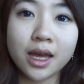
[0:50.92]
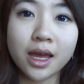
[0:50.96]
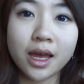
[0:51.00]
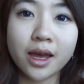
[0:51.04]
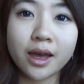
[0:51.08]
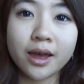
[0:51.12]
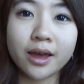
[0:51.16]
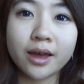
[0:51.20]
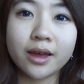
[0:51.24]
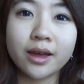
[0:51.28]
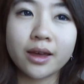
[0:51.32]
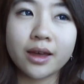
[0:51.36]

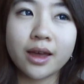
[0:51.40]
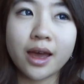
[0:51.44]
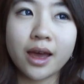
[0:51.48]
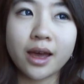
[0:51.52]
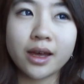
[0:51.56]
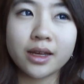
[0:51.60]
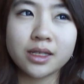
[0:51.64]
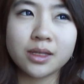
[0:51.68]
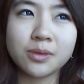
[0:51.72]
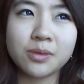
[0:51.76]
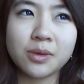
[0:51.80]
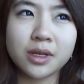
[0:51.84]

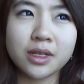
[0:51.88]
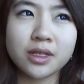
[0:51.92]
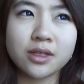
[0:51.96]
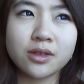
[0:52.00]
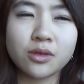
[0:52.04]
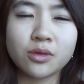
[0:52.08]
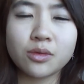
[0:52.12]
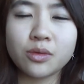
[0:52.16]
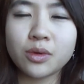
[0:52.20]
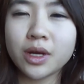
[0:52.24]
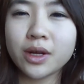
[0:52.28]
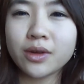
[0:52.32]
aspects
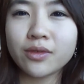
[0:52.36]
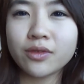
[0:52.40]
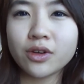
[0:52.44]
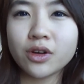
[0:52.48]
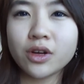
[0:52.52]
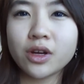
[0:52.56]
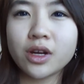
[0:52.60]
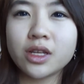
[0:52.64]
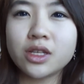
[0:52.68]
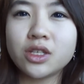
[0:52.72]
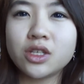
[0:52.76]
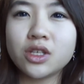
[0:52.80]
or
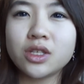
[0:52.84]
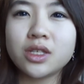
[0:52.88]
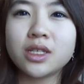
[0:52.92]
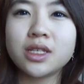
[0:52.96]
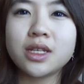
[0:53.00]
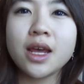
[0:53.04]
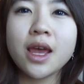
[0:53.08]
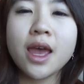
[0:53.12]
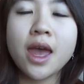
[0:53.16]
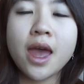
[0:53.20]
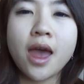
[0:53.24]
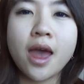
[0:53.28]
whatever,
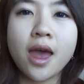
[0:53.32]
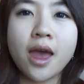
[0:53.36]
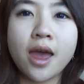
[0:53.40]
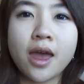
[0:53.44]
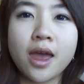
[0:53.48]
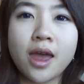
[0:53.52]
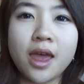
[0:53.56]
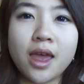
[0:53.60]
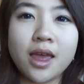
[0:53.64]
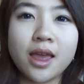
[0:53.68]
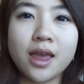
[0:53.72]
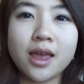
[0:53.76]

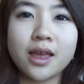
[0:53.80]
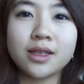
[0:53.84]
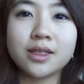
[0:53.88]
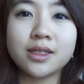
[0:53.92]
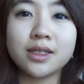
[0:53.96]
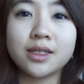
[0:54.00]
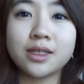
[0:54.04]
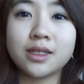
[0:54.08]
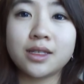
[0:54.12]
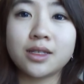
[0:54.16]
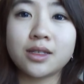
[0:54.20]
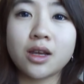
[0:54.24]

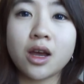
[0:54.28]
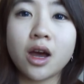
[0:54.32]
it's